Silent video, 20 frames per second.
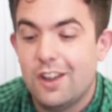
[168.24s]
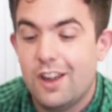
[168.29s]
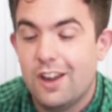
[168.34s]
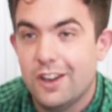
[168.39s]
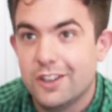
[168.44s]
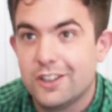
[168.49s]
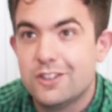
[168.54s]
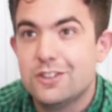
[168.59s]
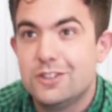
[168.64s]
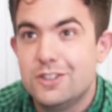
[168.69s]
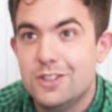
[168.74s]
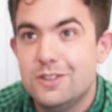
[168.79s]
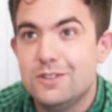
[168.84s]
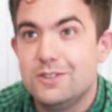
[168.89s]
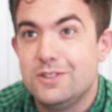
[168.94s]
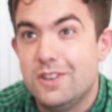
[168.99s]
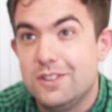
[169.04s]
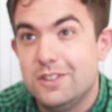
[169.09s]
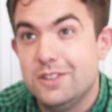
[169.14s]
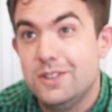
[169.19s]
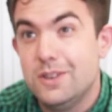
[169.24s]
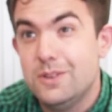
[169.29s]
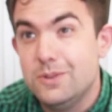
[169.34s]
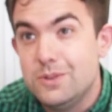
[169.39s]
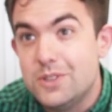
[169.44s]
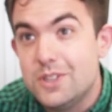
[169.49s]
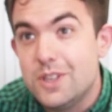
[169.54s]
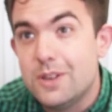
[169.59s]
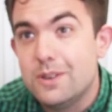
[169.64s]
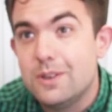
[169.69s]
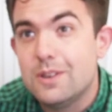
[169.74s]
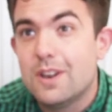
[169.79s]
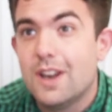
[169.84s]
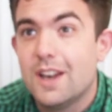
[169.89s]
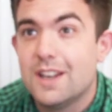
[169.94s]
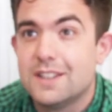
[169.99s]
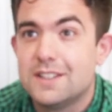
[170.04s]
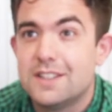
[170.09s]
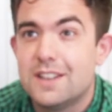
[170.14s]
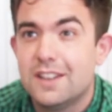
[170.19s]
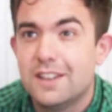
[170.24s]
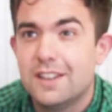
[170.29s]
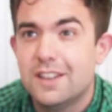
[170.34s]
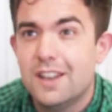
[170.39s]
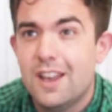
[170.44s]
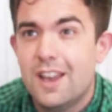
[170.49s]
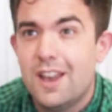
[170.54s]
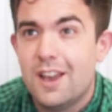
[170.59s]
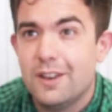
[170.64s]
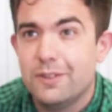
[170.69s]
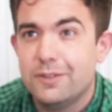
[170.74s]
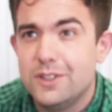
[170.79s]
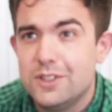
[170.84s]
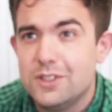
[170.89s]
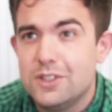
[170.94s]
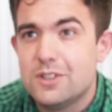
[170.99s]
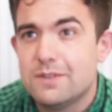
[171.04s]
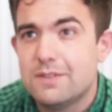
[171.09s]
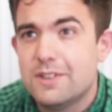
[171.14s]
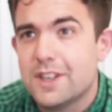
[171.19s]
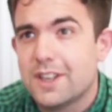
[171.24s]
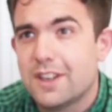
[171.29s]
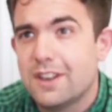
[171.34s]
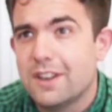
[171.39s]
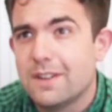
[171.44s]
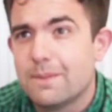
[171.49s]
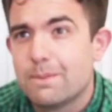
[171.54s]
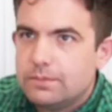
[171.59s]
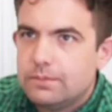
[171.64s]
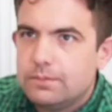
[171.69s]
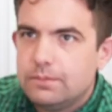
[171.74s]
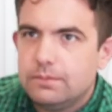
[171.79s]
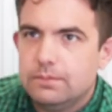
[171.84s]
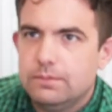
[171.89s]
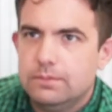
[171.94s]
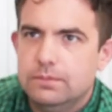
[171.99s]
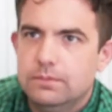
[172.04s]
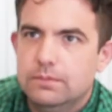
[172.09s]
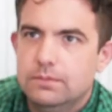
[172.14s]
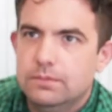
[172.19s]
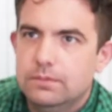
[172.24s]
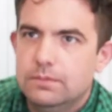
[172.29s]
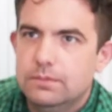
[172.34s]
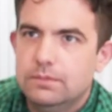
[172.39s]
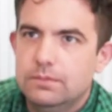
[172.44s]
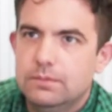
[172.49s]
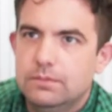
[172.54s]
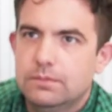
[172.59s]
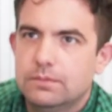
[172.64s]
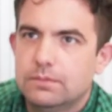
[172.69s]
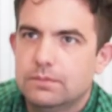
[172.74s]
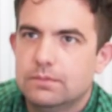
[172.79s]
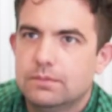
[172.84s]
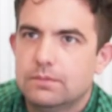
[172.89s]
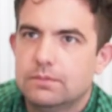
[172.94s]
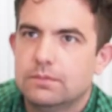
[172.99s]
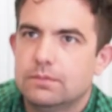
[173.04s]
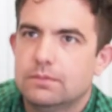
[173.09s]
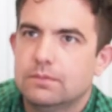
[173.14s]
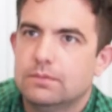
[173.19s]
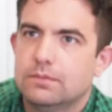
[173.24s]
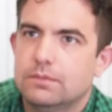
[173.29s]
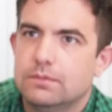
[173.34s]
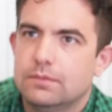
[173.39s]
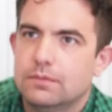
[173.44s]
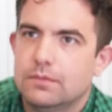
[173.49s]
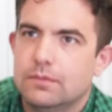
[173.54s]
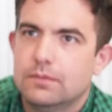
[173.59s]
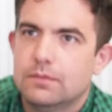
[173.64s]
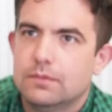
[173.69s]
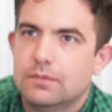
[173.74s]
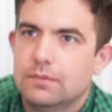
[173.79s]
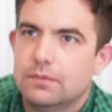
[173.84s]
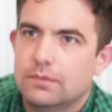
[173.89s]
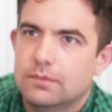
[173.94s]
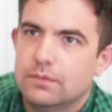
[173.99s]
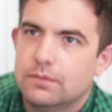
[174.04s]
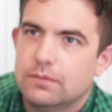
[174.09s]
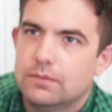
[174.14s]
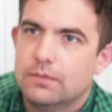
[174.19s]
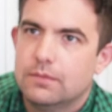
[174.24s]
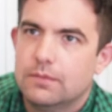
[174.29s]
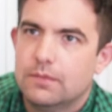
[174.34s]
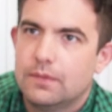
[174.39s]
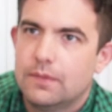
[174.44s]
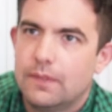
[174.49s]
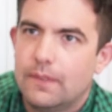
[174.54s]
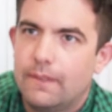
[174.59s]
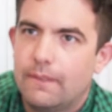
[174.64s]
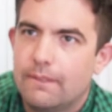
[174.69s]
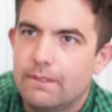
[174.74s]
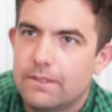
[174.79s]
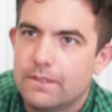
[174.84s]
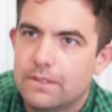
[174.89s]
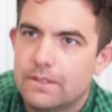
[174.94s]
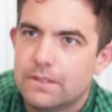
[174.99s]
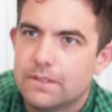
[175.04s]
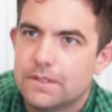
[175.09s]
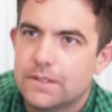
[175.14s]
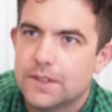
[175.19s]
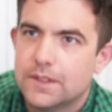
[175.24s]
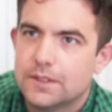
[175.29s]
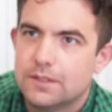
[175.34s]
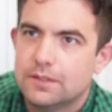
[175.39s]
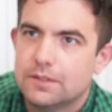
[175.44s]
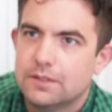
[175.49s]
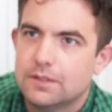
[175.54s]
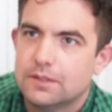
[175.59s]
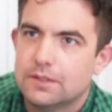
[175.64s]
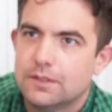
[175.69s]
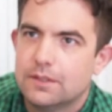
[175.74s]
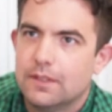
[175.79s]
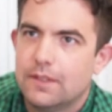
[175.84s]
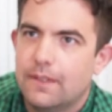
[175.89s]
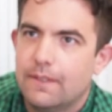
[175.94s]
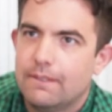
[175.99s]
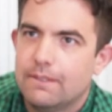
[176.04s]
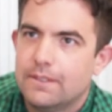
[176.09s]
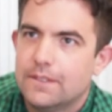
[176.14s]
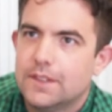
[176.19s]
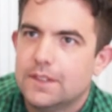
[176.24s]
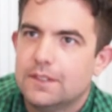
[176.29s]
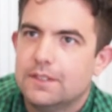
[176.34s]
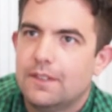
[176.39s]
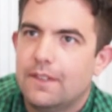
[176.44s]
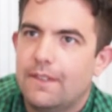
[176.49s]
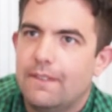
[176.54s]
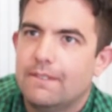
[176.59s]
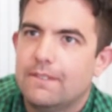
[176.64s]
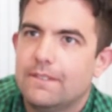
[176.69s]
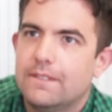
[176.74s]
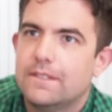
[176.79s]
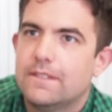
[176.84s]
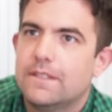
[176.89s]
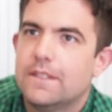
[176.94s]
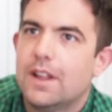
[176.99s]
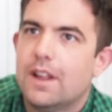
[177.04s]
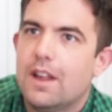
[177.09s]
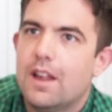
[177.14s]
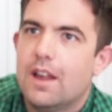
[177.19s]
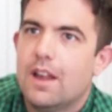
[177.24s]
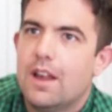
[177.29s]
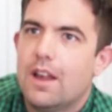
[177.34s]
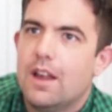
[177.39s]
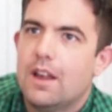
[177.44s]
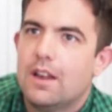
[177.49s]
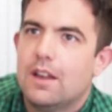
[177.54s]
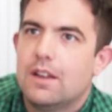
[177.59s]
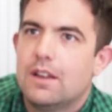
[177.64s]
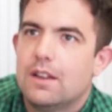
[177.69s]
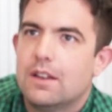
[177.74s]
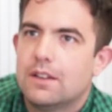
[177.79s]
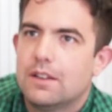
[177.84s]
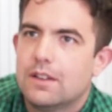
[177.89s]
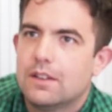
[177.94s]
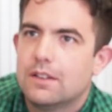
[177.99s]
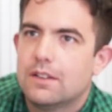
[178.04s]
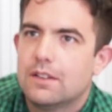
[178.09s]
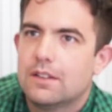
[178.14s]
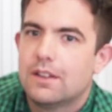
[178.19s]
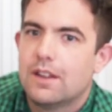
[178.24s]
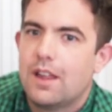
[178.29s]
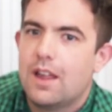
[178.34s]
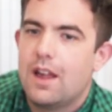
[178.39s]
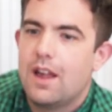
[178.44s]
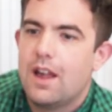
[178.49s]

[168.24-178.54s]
I could use use you as a a future vicar. Is there, is there anything you'd say to any young people that might be considering whether ordination might be for them? Have you got any advice?